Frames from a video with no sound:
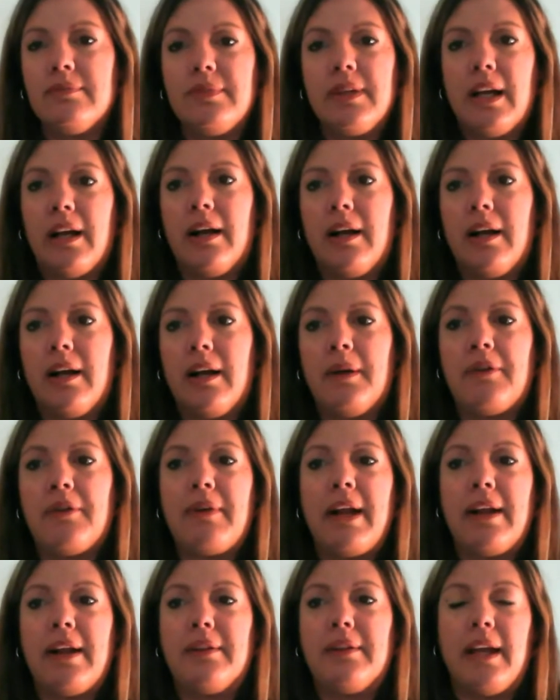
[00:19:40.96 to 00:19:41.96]

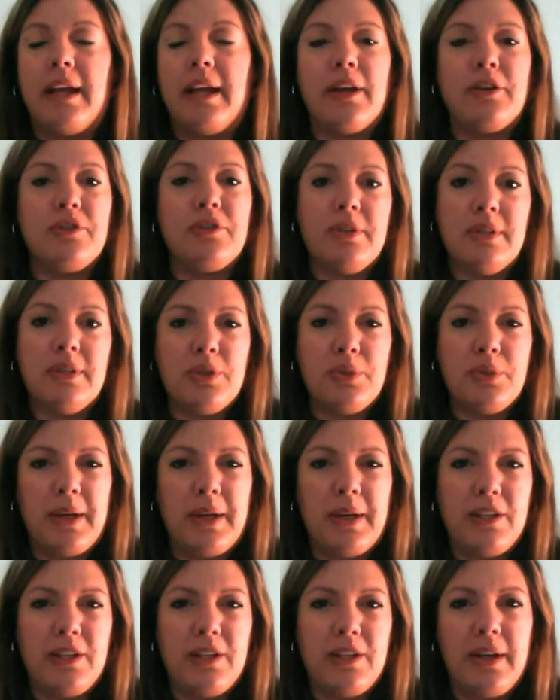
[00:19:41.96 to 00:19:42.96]
around
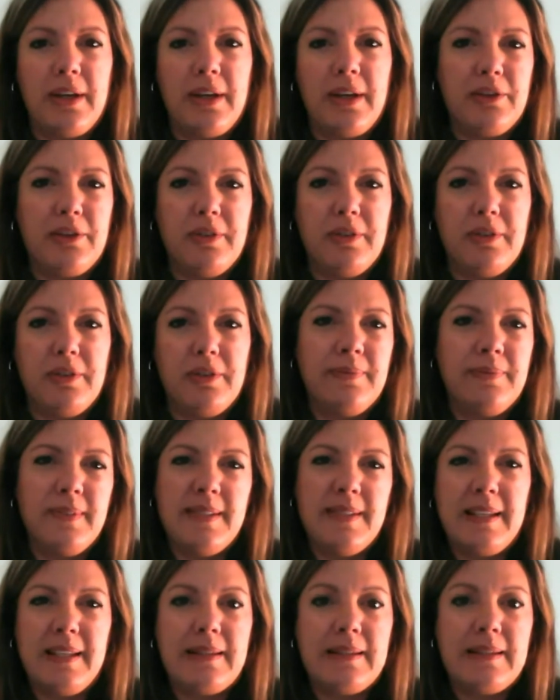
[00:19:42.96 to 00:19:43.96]
$120 to
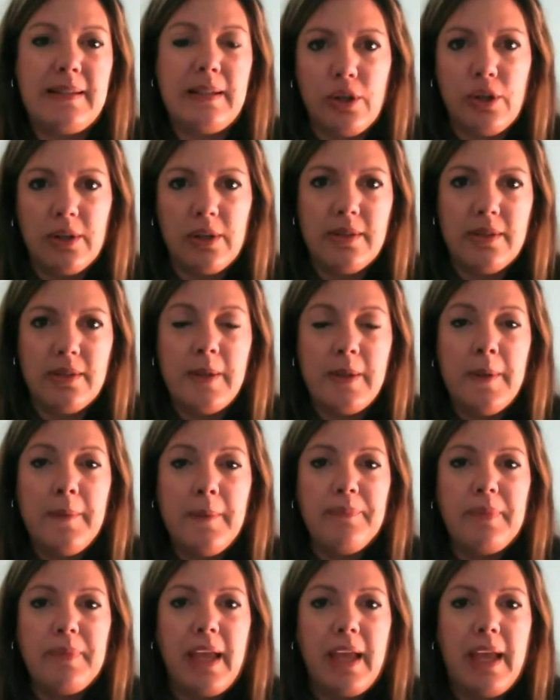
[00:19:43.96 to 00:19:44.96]
$160,
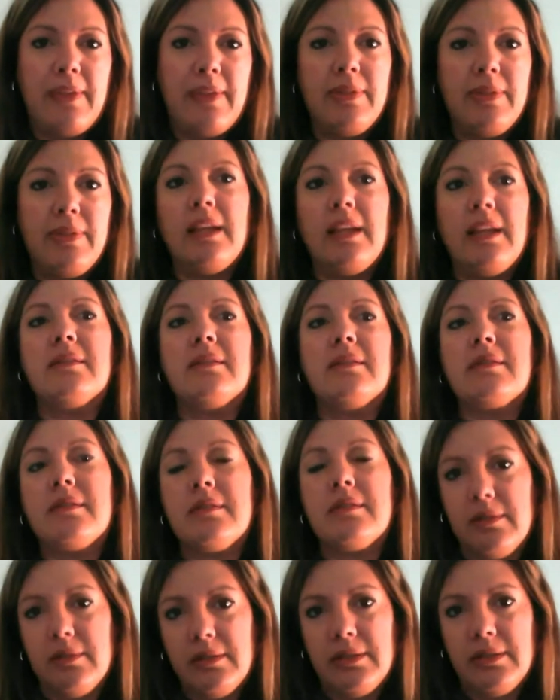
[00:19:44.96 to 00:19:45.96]
and then it's
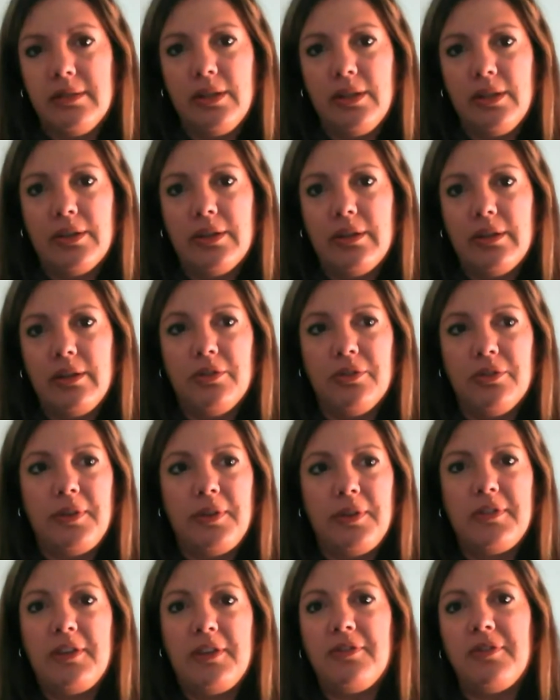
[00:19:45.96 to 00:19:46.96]
that you're
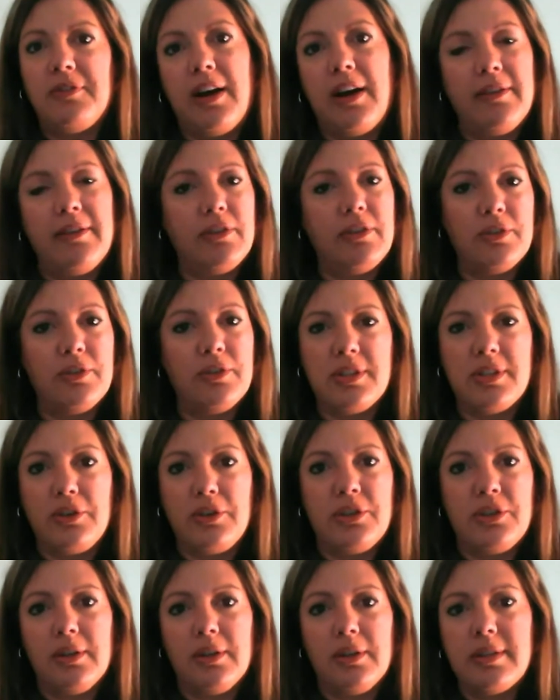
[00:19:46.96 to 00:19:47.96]
$55 or so
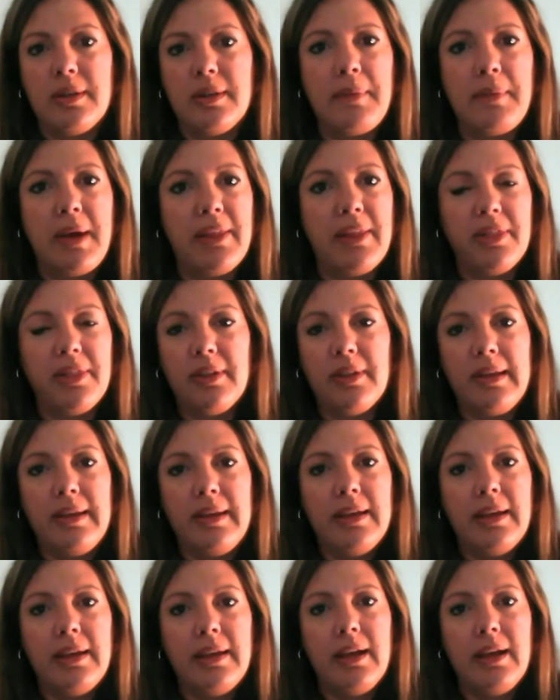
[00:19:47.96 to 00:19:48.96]
a month.
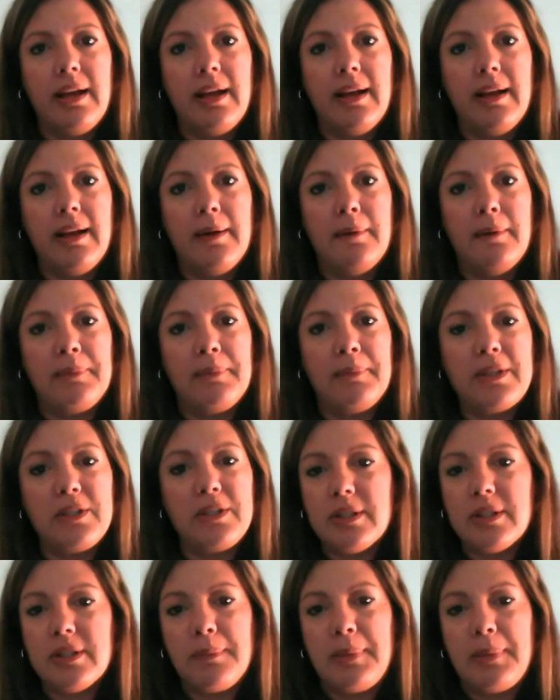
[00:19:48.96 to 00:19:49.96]
It
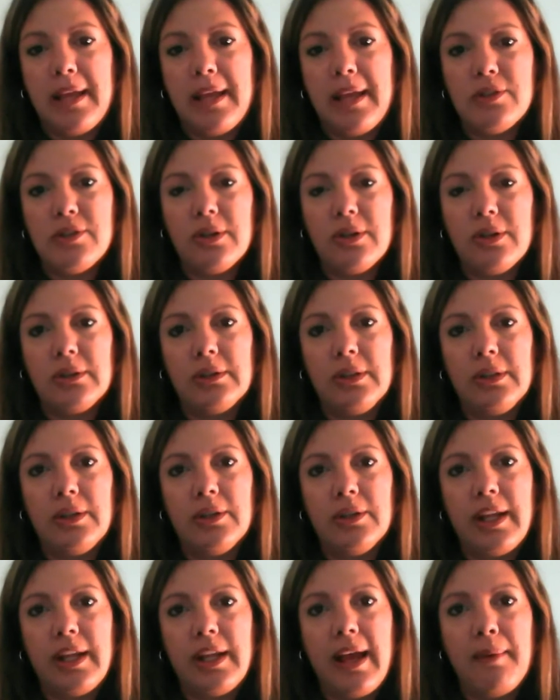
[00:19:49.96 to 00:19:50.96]
just depends
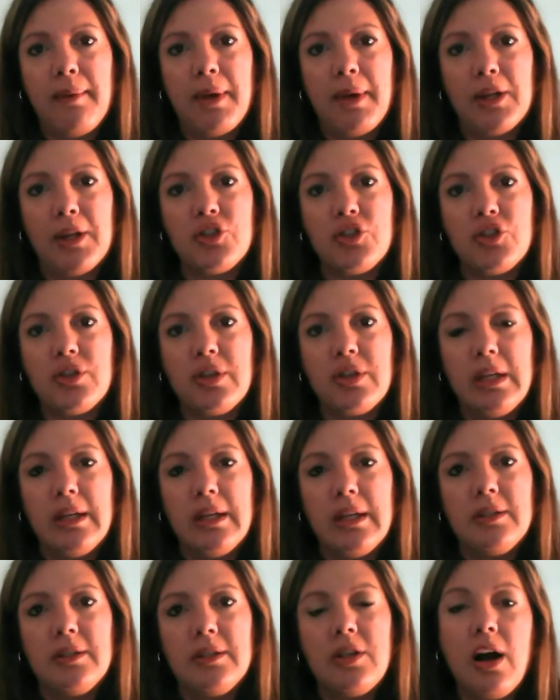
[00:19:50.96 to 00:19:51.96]
on how much
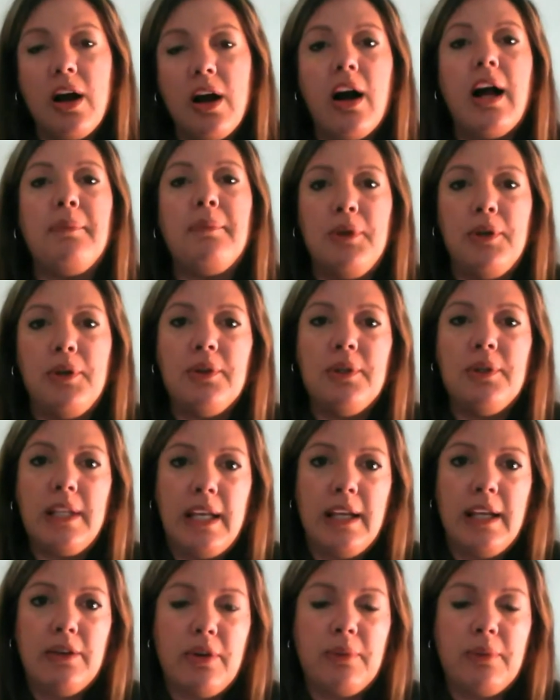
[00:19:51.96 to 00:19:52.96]
time you
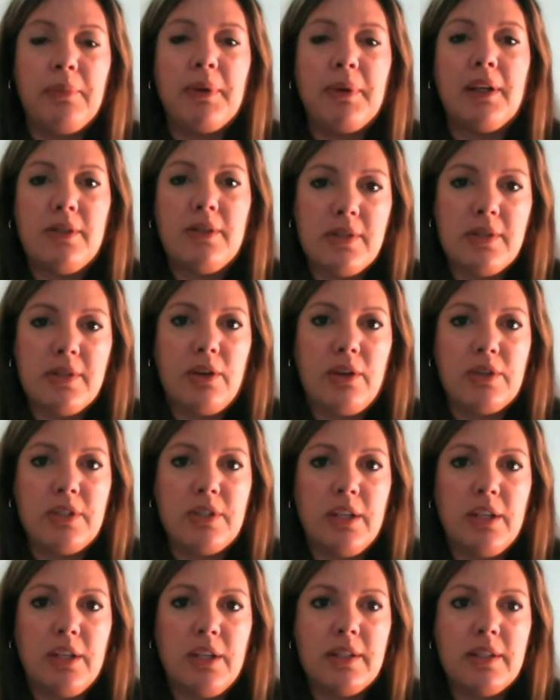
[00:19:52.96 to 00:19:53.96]
need from a
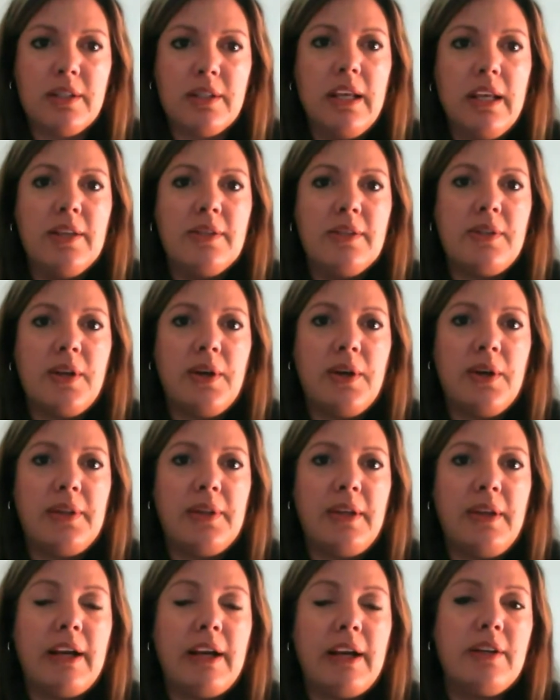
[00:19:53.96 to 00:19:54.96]
consultant. So
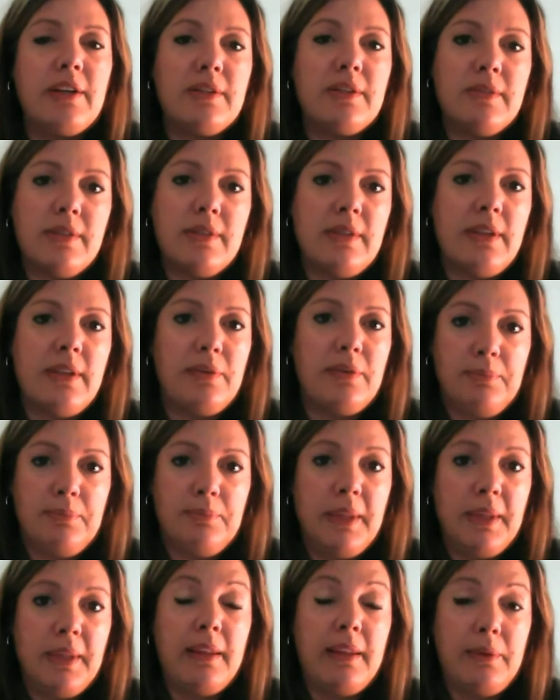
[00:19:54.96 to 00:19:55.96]

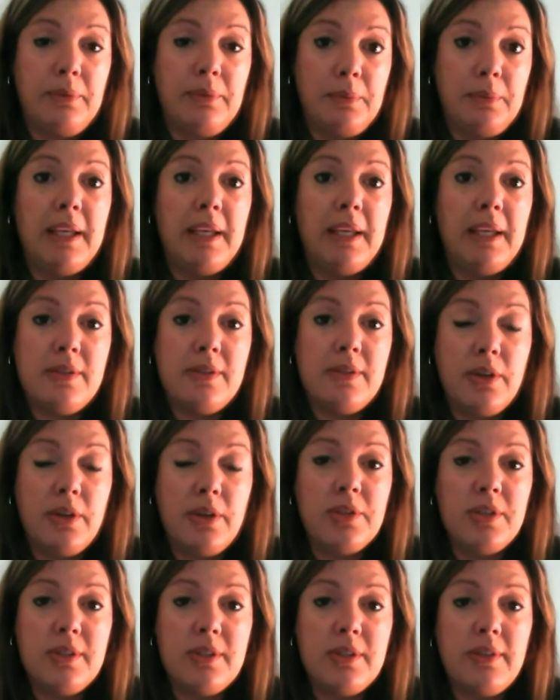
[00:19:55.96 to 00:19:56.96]
there will be
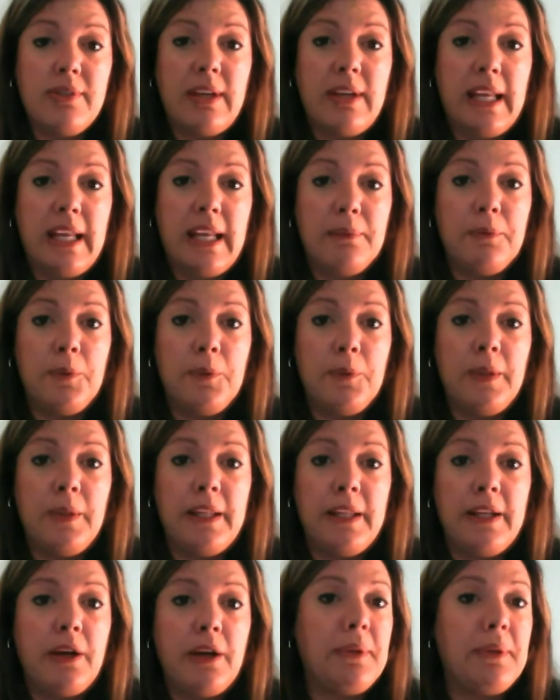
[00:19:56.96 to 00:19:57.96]
consultants available,
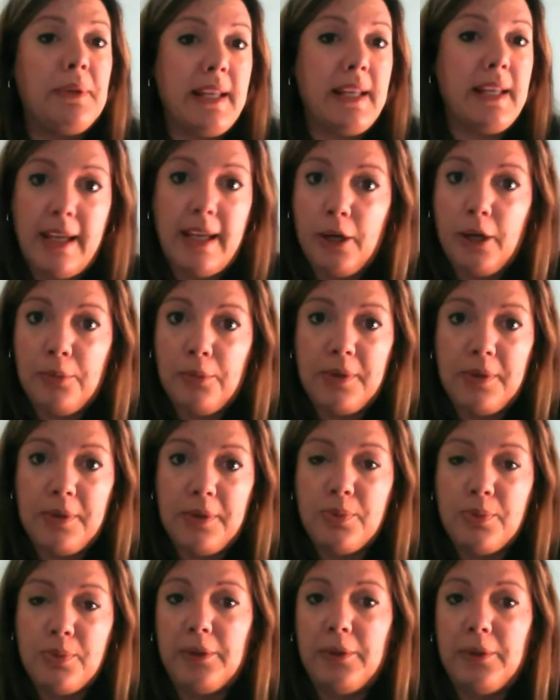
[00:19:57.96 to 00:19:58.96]
and I'll be there to help as
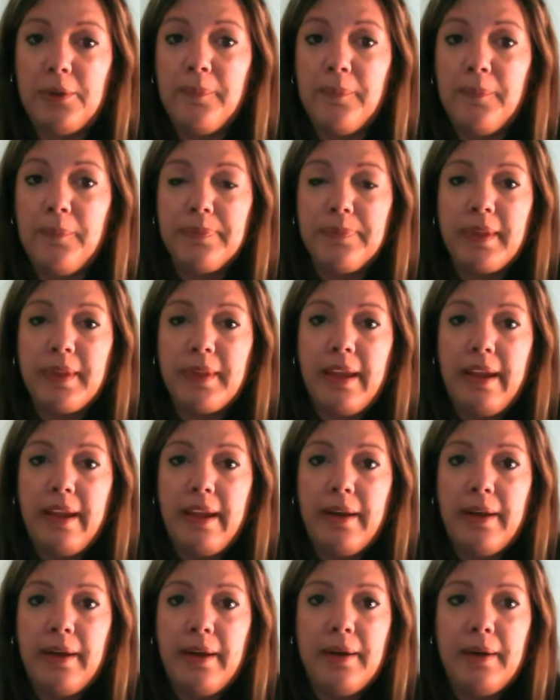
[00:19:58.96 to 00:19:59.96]
well.
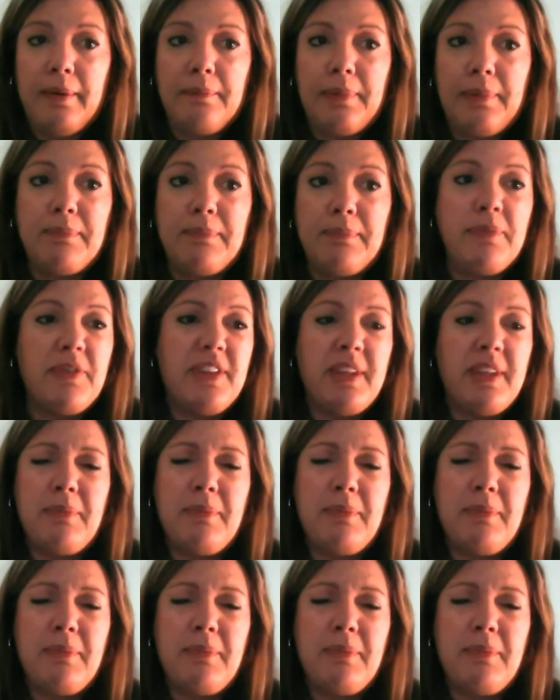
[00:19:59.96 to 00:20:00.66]
But for the